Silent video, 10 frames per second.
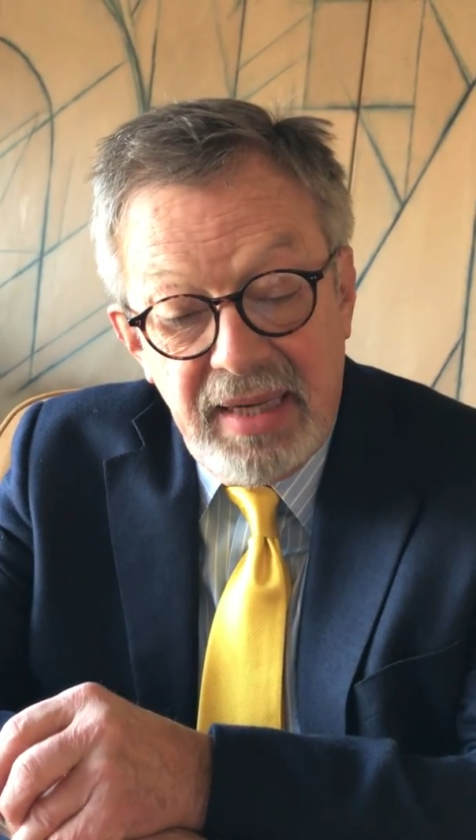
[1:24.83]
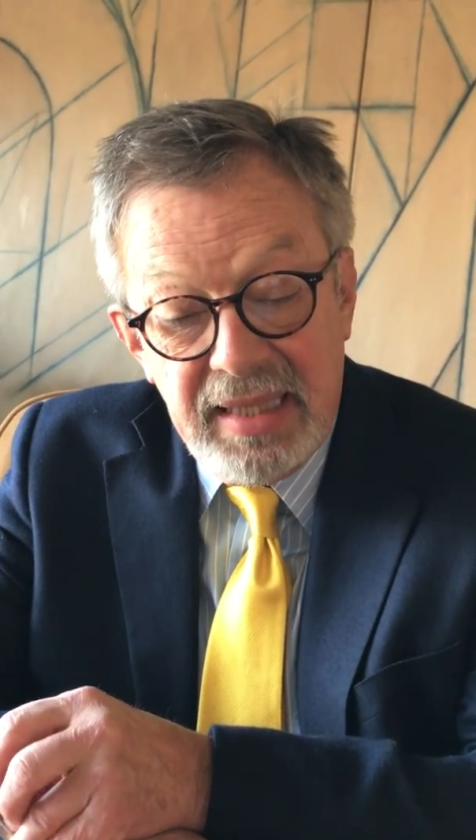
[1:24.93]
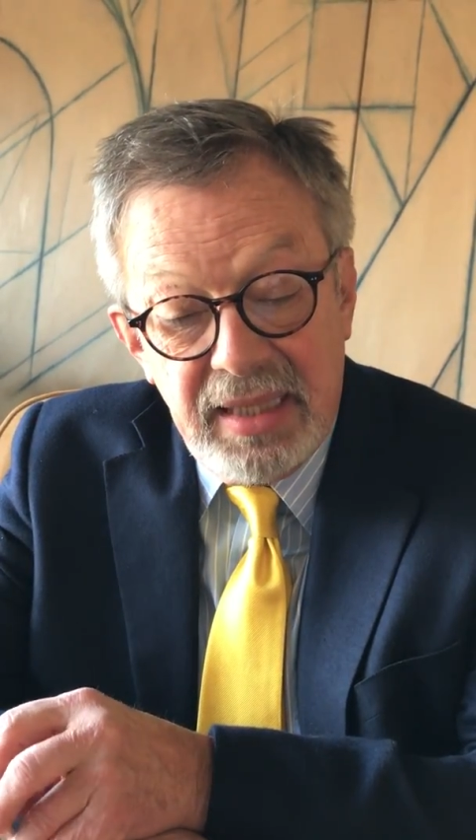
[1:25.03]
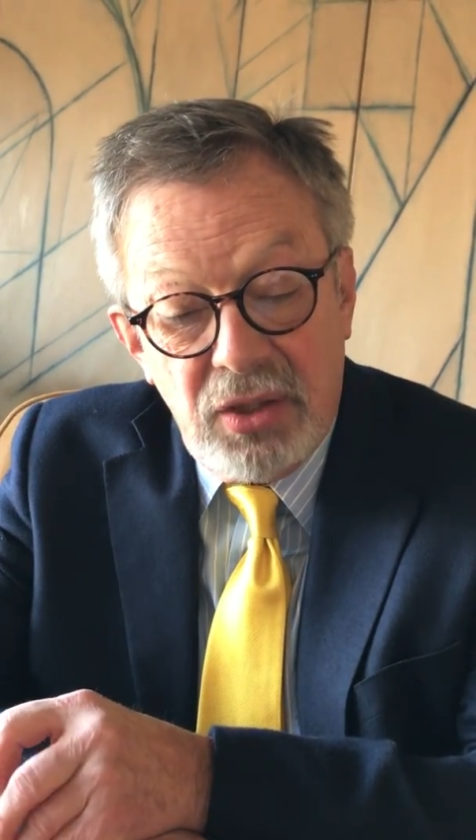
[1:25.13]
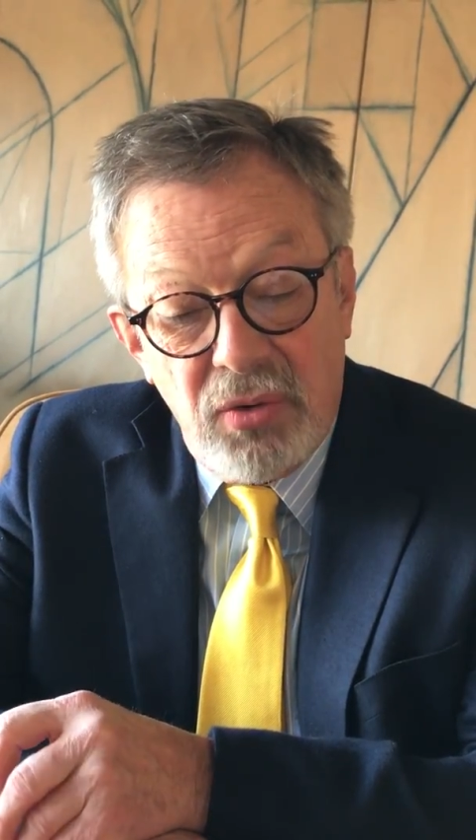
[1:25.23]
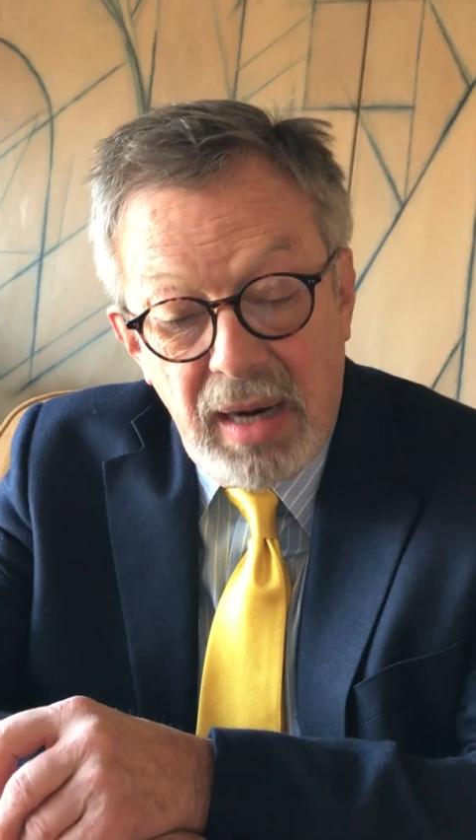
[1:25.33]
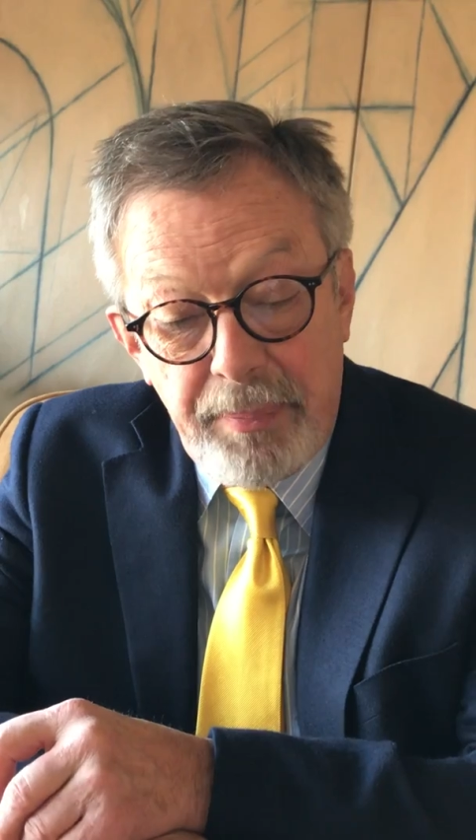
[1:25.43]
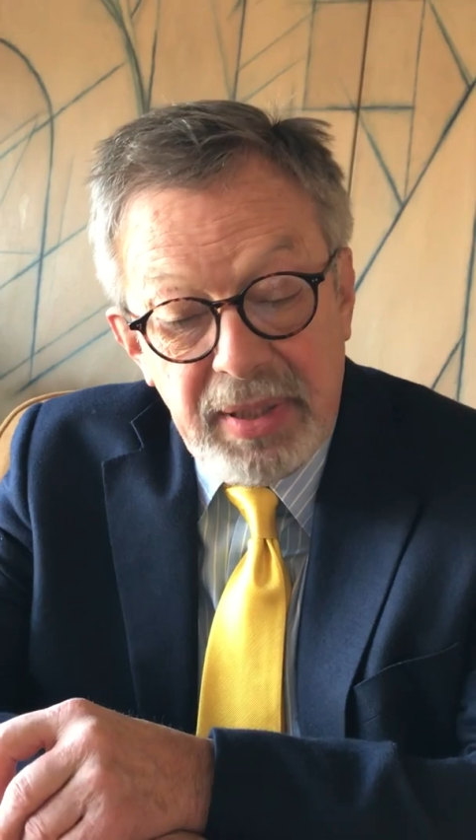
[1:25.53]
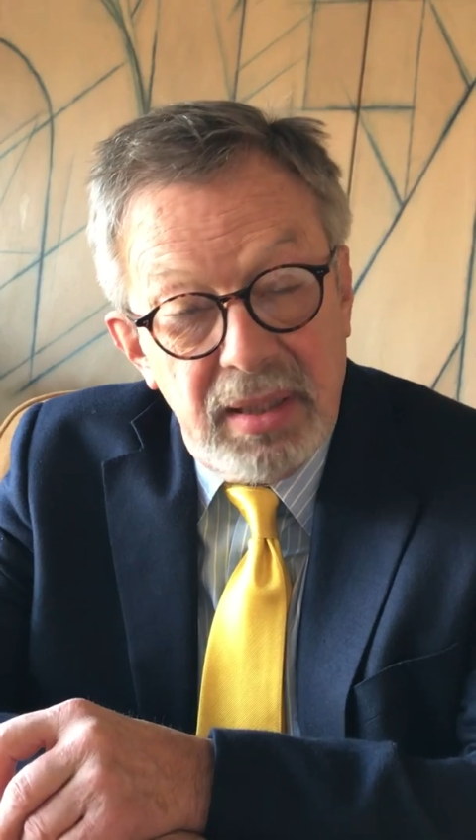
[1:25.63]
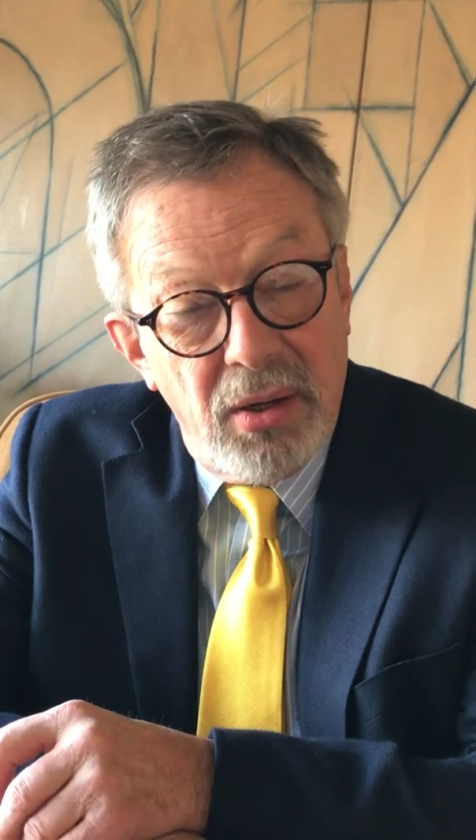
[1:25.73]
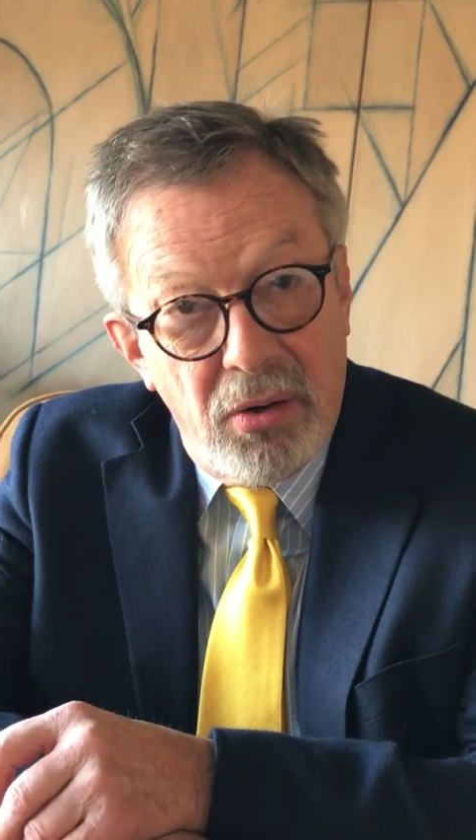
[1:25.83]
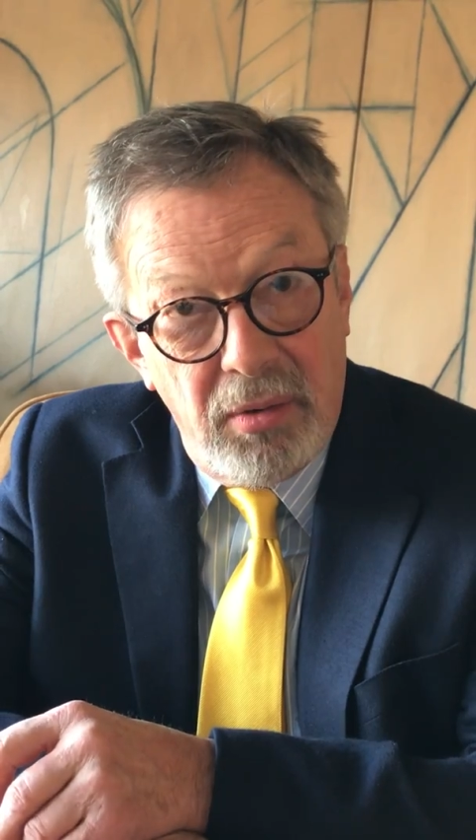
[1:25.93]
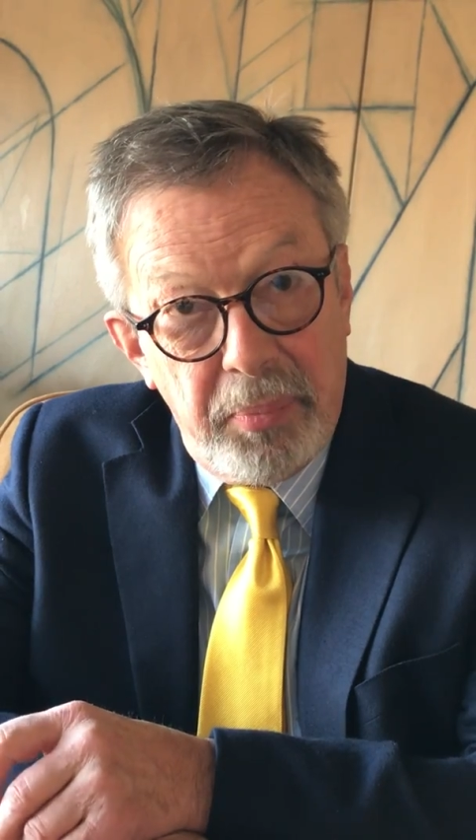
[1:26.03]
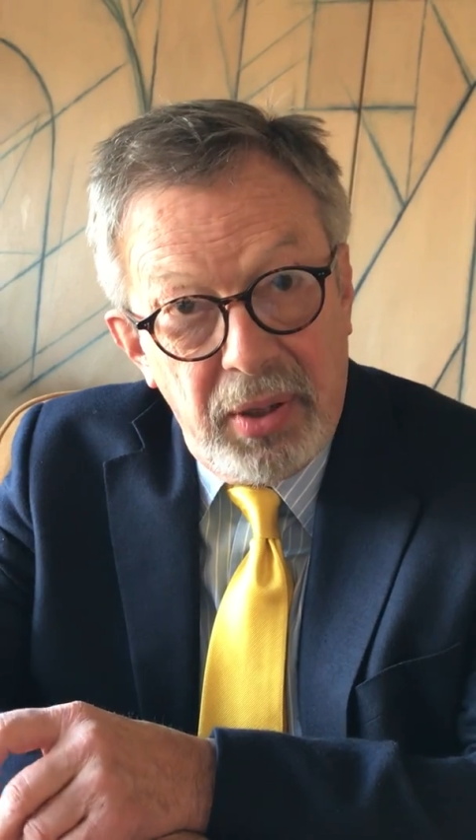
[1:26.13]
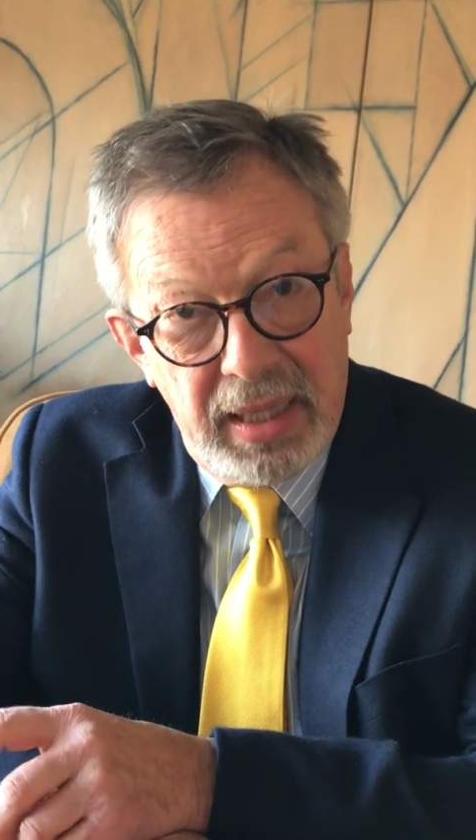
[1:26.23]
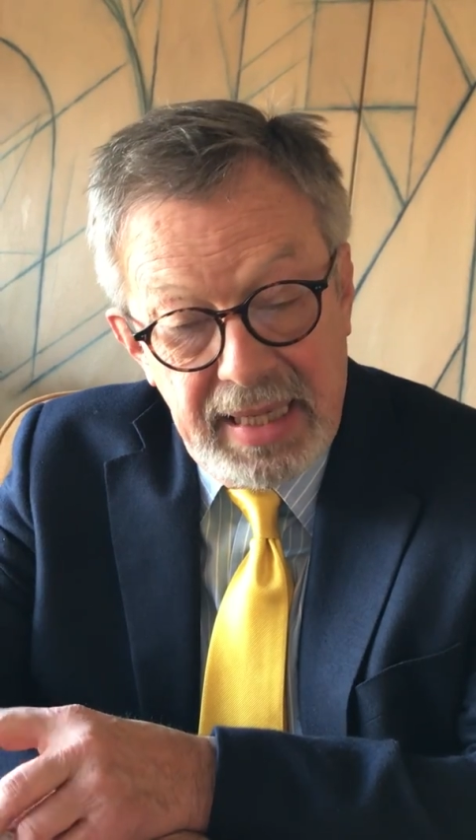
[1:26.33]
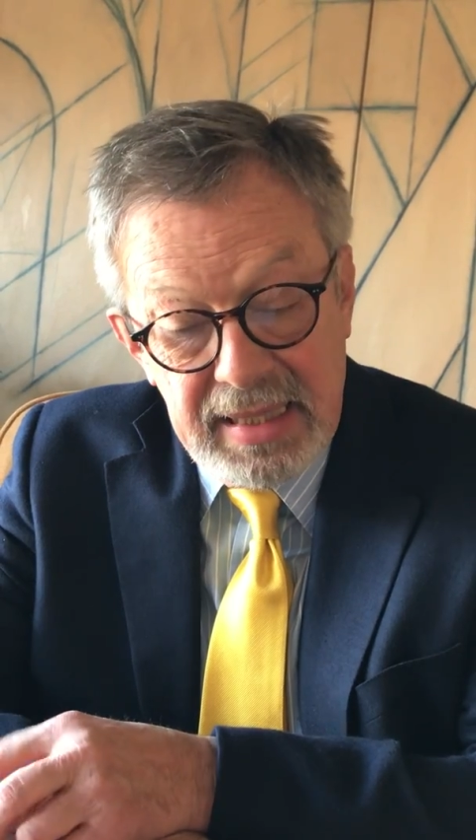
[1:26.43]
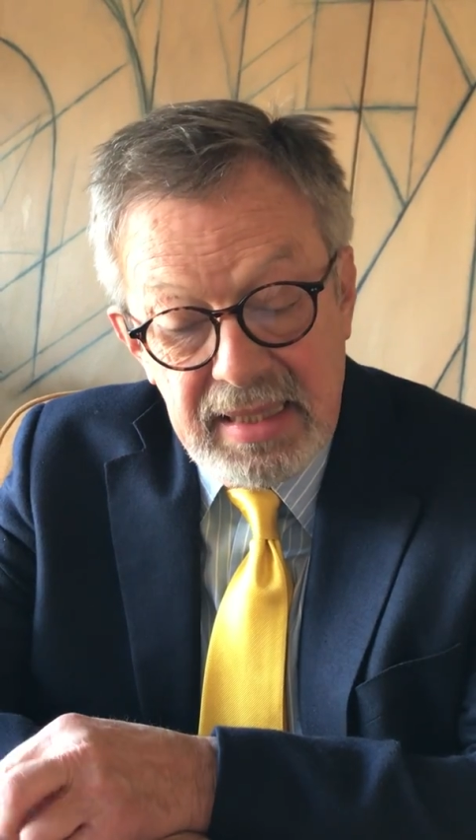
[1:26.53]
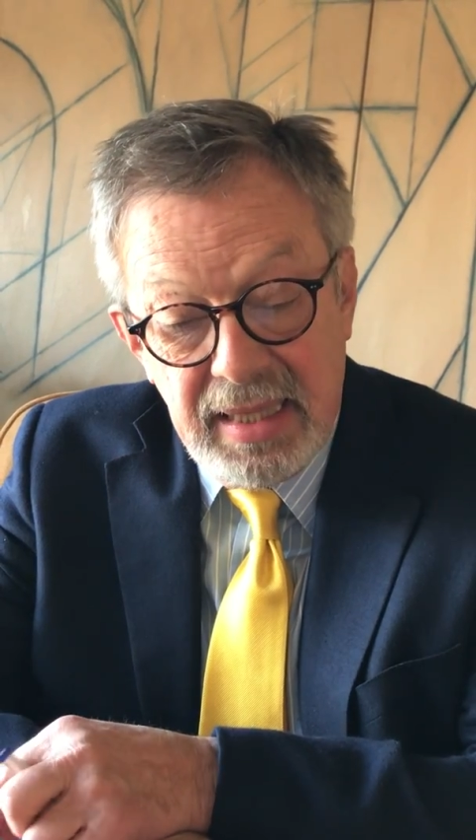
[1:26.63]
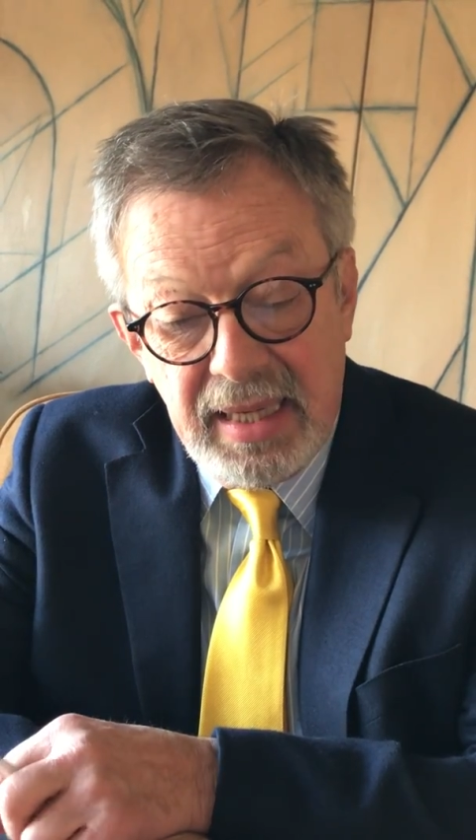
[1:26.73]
and decrepit coal plants